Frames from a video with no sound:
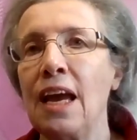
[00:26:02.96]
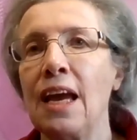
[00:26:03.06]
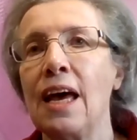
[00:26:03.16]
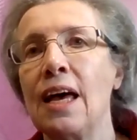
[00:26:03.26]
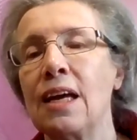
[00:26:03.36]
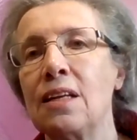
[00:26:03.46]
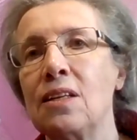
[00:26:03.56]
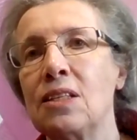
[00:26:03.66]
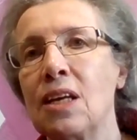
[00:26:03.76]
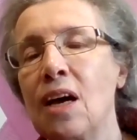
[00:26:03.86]

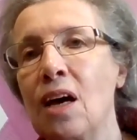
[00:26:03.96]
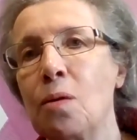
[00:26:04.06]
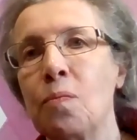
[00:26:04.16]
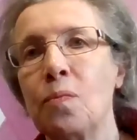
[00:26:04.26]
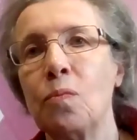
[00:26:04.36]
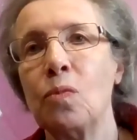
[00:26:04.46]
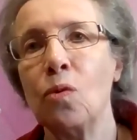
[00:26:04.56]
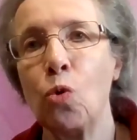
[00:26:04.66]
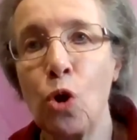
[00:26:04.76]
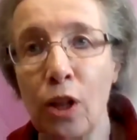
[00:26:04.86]
and
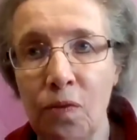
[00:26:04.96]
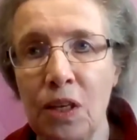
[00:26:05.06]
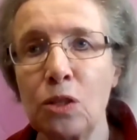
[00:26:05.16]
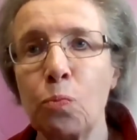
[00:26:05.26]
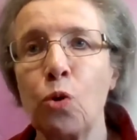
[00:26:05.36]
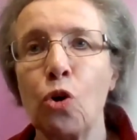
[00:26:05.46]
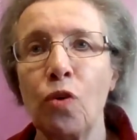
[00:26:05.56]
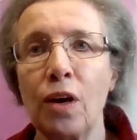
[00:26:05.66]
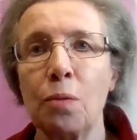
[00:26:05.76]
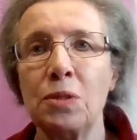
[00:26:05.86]
all of these
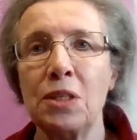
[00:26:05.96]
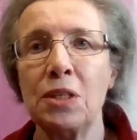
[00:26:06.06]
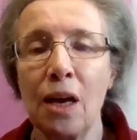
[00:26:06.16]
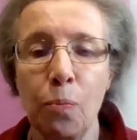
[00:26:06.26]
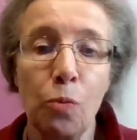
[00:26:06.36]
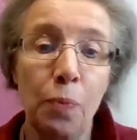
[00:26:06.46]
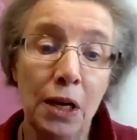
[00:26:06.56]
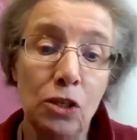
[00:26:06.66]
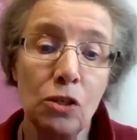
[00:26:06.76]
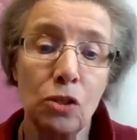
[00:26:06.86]
programs help our
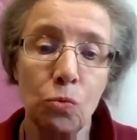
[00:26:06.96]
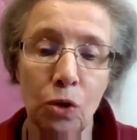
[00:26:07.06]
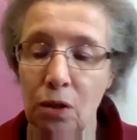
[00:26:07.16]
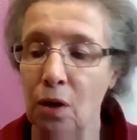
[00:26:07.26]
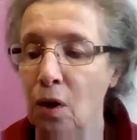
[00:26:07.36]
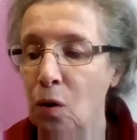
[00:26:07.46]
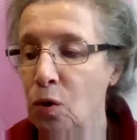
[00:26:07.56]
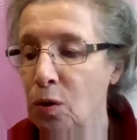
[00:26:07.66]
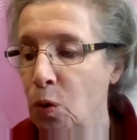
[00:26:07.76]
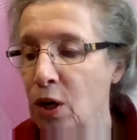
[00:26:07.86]
patients with
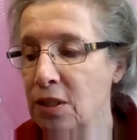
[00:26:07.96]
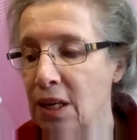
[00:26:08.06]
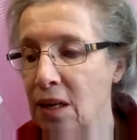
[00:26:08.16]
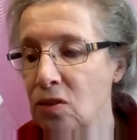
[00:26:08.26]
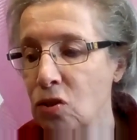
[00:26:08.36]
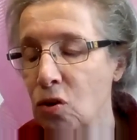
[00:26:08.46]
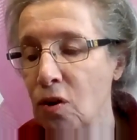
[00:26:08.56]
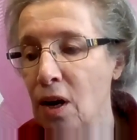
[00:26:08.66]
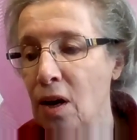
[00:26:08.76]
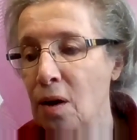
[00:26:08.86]
breast cancer.
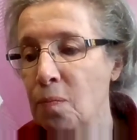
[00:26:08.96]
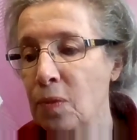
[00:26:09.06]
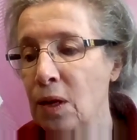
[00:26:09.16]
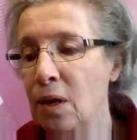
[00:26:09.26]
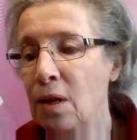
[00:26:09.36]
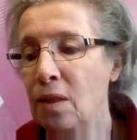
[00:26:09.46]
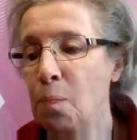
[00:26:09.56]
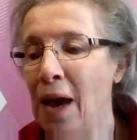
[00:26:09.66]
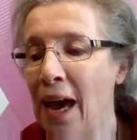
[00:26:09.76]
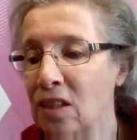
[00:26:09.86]
The
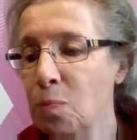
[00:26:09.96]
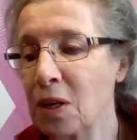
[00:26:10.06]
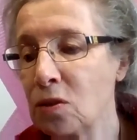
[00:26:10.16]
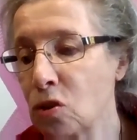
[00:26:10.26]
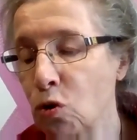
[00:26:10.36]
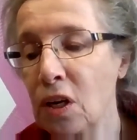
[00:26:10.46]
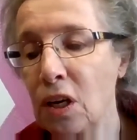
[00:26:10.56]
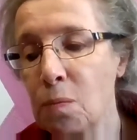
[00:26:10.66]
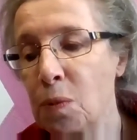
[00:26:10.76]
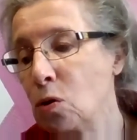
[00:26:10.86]
Paxman certainly can be
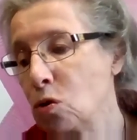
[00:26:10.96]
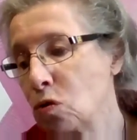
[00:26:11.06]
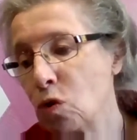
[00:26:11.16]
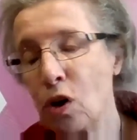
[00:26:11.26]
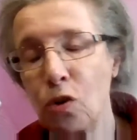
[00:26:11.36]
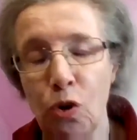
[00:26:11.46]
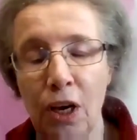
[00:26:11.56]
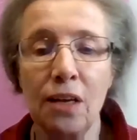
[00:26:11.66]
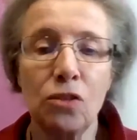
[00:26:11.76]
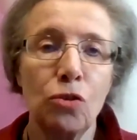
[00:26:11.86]
used for other
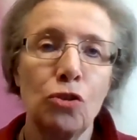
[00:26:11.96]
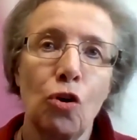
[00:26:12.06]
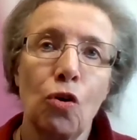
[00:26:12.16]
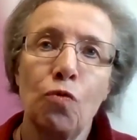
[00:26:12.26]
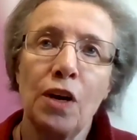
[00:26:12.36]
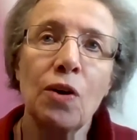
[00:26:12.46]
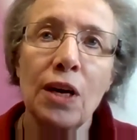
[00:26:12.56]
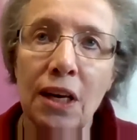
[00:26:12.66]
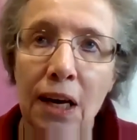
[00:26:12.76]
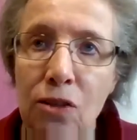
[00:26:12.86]
cancers. Our
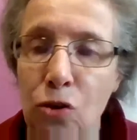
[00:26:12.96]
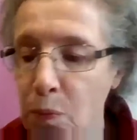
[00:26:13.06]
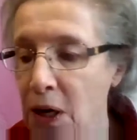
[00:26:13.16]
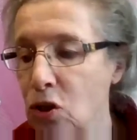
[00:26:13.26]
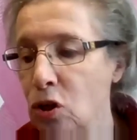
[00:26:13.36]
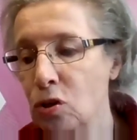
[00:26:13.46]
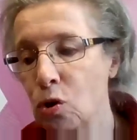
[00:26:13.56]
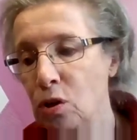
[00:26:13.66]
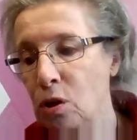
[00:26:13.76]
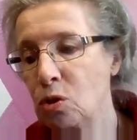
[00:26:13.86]
ovarian cancer patients
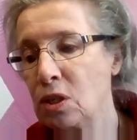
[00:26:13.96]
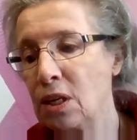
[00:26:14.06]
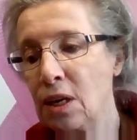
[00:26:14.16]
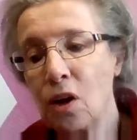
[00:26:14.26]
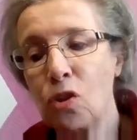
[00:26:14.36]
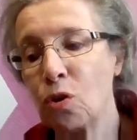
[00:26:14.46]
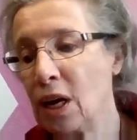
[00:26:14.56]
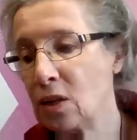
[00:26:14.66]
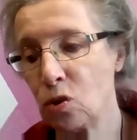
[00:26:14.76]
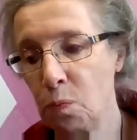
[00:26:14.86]
are using it. Other
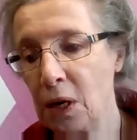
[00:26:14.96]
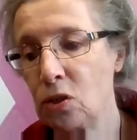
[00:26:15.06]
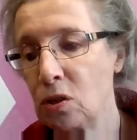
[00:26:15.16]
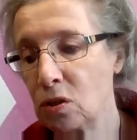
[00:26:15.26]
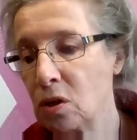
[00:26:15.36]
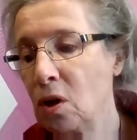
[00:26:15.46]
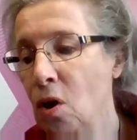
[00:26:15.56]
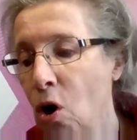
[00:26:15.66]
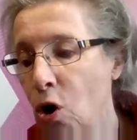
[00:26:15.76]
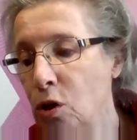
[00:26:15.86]
cancer patients
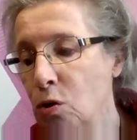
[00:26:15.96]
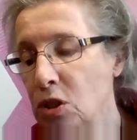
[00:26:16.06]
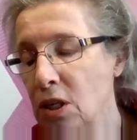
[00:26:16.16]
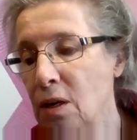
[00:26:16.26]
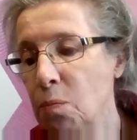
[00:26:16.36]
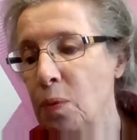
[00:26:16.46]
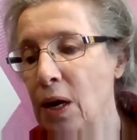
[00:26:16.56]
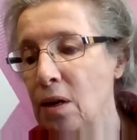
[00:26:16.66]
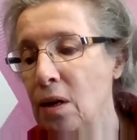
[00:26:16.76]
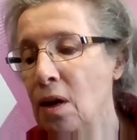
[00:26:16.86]
are using it. But